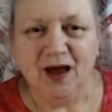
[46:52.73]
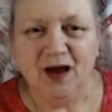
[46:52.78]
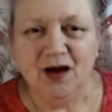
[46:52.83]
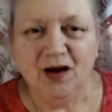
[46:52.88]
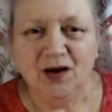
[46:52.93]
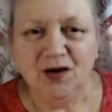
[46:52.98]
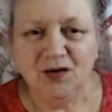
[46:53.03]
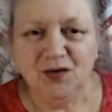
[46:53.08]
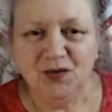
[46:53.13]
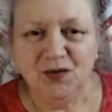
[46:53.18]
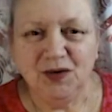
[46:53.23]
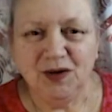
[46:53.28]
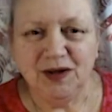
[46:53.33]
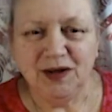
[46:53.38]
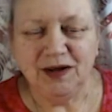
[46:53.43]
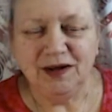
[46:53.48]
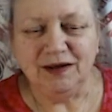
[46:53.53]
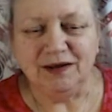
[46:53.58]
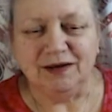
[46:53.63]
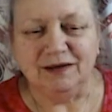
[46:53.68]

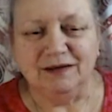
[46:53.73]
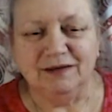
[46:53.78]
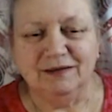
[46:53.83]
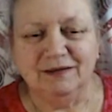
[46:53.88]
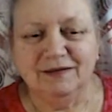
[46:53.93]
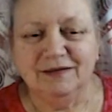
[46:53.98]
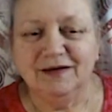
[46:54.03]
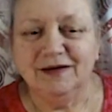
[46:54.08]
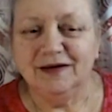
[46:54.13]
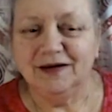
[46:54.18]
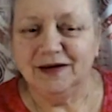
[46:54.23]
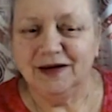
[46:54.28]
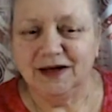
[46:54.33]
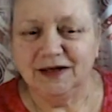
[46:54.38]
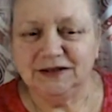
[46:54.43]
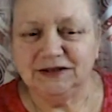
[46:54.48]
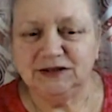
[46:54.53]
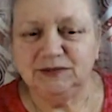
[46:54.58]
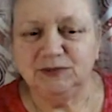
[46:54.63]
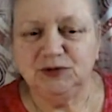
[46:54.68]
Okay, let's
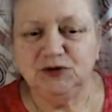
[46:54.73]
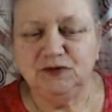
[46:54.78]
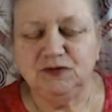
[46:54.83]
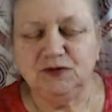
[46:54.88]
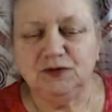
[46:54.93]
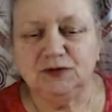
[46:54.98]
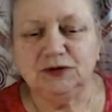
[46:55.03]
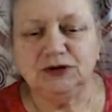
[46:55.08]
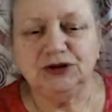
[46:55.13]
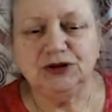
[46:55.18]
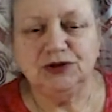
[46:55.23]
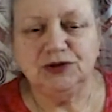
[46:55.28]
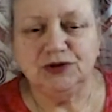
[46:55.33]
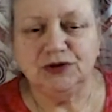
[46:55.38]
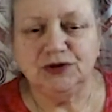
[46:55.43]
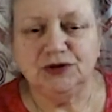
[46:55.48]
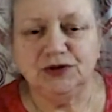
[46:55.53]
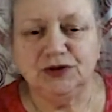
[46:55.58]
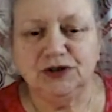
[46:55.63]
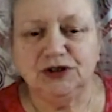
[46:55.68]
move on to look at
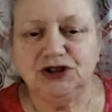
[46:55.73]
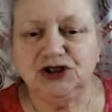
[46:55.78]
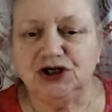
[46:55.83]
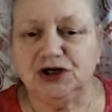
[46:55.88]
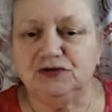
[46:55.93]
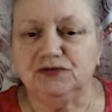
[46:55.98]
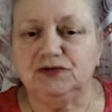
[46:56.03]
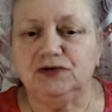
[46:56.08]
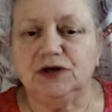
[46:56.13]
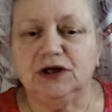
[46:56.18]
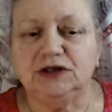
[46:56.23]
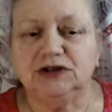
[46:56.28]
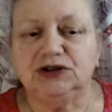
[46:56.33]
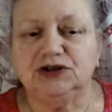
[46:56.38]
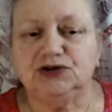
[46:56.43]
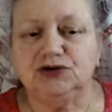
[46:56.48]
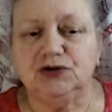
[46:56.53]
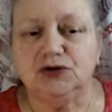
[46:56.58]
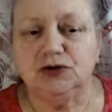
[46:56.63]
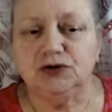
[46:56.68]
the general
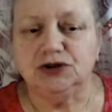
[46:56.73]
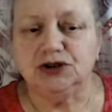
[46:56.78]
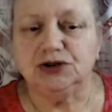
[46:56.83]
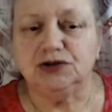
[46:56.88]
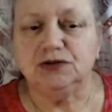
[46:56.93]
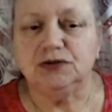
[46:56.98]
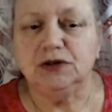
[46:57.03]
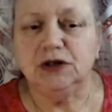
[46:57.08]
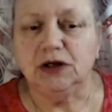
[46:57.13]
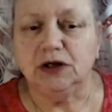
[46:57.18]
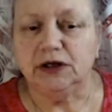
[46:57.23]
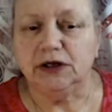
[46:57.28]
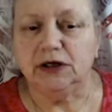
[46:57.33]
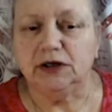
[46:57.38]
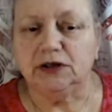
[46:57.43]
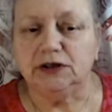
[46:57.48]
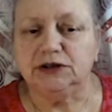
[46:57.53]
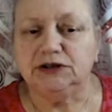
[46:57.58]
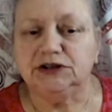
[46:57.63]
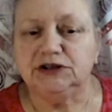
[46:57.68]
astrological
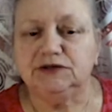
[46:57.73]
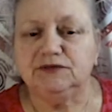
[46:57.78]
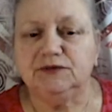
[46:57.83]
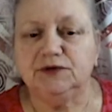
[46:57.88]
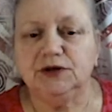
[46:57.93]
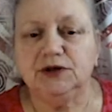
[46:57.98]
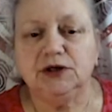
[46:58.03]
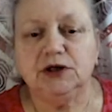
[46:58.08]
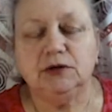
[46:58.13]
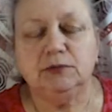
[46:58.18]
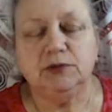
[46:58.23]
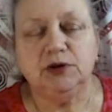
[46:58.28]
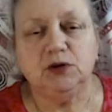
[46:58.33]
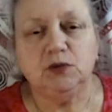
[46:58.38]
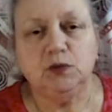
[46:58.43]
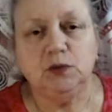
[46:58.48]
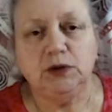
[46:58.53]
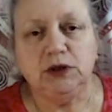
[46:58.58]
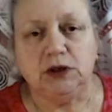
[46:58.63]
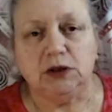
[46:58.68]
highlights for the coming
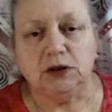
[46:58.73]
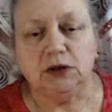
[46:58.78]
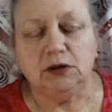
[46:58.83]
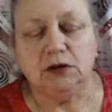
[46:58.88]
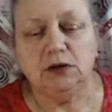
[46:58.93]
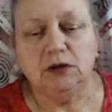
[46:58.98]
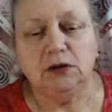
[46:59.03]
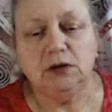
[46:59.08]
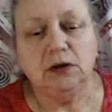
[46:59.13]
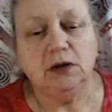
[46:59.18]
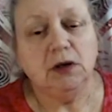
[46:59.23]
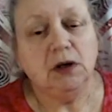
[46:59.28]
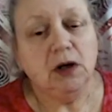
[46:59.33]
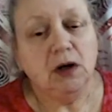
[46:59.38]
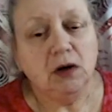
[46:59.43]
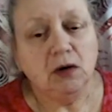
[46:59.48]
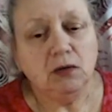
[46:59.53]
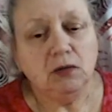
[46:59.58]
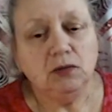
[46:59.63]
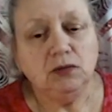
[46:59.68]
week.
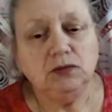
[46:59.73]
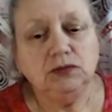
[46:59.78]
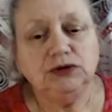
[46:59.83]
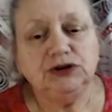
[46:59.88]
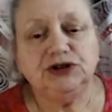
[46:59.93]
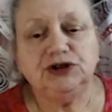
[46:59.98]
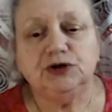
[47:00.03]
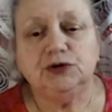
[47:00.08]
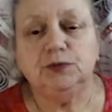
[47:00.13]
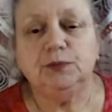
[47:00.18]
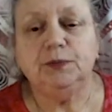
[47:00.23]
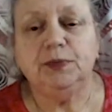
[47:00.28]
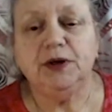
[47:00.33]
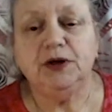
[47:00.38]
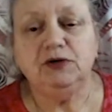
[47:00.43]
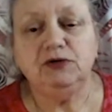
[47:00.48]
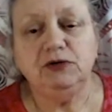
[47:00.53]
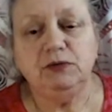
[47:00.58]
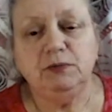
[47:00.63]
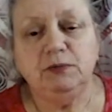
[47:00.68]
Also, bear
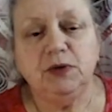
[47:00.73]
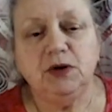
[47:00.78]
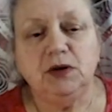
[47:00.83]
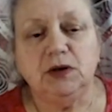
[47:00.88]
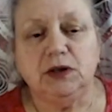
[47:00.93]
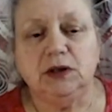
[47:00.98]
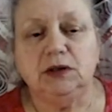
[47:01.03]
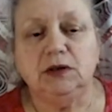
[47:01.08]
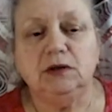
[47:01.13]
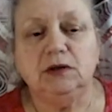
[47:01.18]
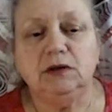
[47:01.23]
in mind that